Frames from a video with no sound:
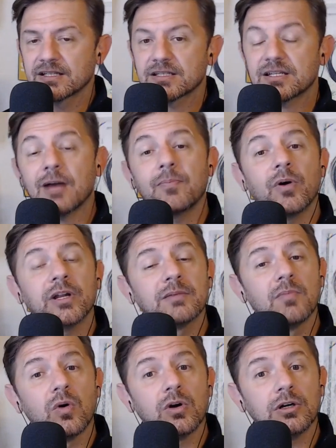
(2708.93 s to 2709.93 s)
Stop
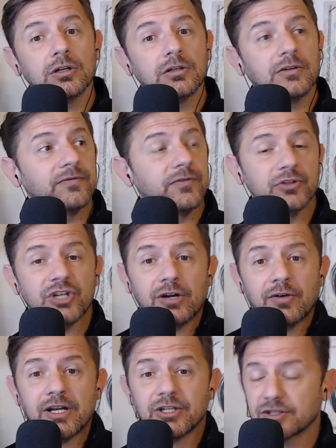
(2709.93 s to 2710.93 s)
wanting more for
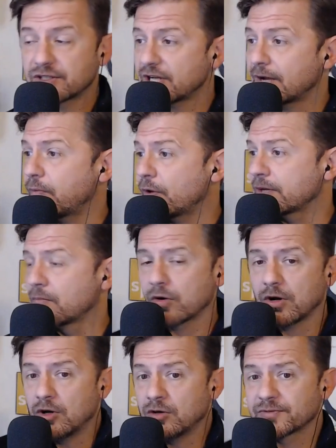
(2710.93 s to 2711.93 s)
generations. Stop wanting
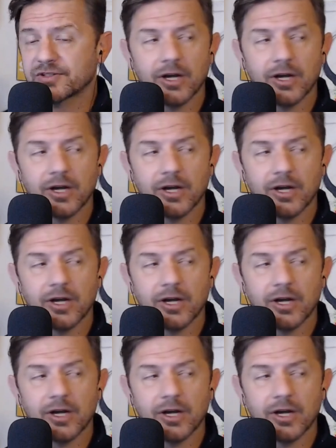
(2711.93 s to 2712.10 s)
more homes.